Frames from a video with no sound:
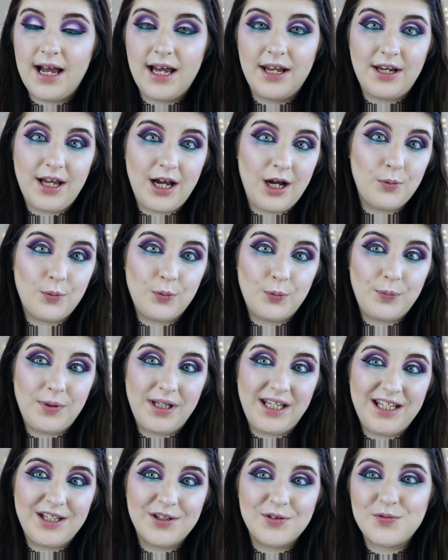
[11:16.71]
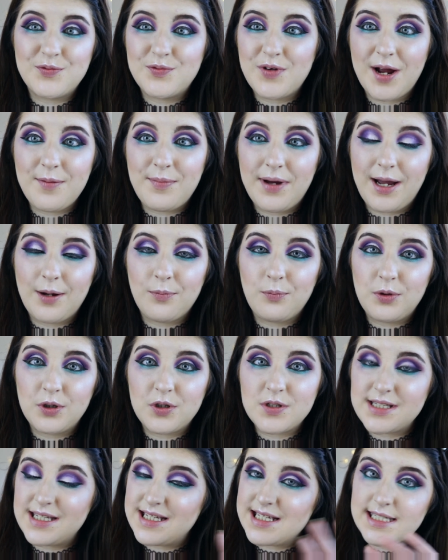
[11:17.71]
and I will be right back
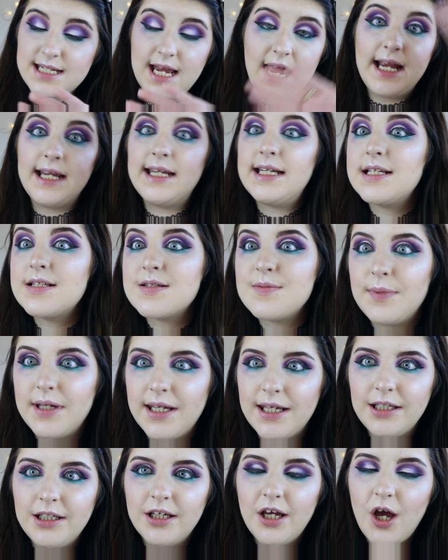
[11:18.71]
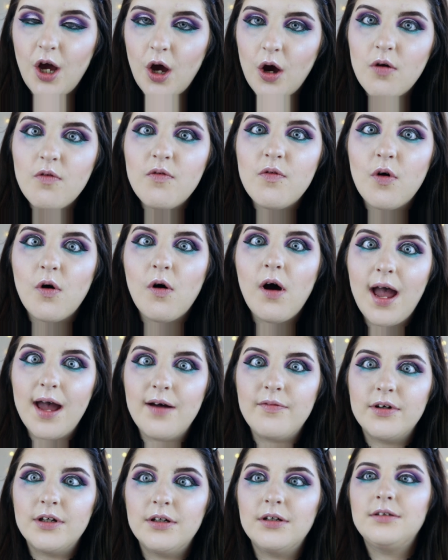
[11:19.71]
because it takes me
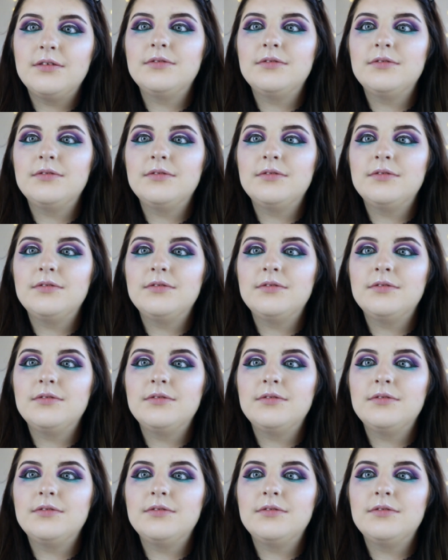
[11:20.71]
forever.